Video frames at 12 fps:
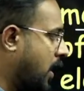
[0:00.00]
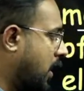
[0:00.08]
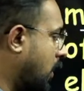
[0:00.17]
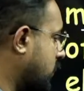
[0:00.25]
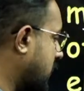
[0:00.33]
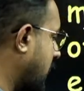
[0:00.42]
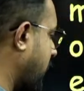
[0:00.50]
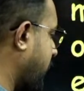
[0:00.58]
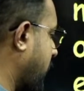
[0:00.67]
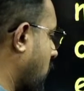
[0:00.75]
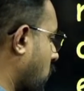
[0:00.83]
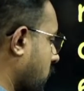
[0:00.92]
now generally
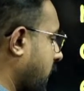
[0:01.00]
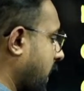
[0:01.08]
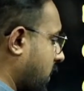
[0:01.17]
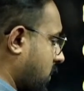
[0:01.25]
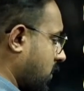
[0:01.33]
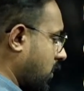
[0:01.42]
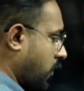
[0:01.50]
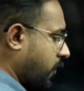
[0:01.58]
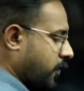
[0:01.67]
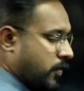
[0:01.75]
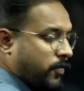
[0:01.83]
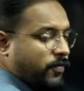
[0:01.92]
we don't get
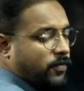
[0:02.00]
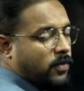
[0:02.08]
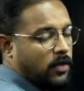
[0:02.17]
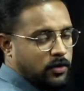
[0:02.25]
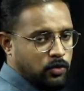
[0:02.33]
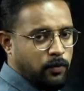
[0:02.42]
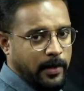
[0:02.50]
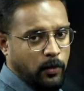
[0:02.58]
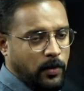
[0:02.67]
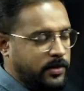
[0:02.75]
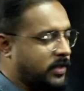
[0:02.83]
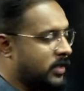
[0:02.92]
too many
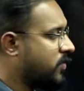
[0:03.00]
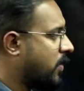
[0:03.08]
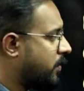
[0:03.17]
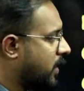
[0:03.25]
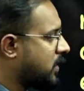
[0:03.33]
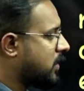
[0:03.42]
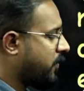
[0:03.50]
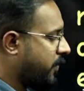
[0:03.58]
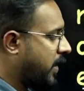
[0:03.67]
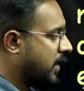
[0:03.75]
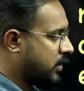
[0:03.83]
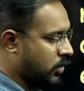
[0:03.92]
questions from this
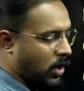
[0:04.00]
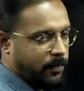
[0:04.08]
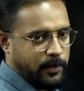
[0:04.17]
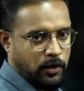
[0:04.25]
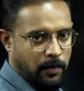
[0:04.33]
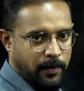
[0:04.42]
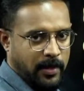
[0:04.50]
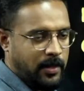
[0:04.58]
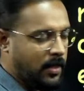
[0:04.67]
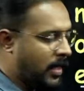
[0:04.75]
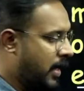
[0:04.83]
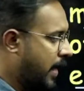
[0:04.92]
field astronomy topic in
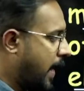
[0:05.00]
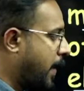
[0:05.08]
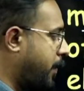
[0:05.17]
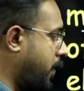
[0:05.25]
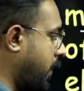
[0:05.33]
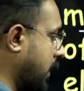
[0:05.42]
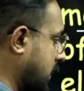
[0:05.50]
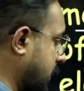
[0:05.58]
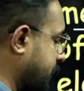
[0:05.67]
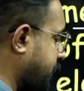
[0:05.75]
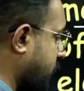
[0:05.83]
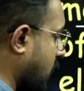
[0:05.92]
APPSC.
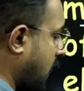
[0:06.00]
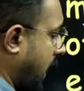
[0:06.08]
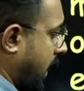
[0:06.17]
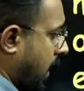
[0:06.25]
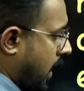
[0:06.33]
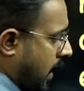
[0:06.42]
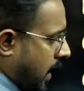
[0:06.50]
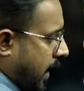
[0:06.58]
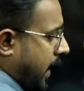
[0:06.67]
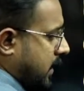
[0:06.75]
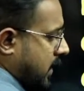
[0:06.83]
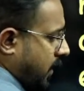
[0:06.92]
Right.
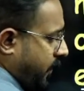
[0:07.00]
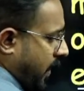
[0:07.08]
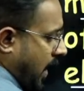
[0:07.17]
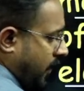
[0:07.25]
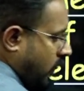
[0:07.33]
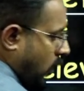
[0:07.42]
Next, we have a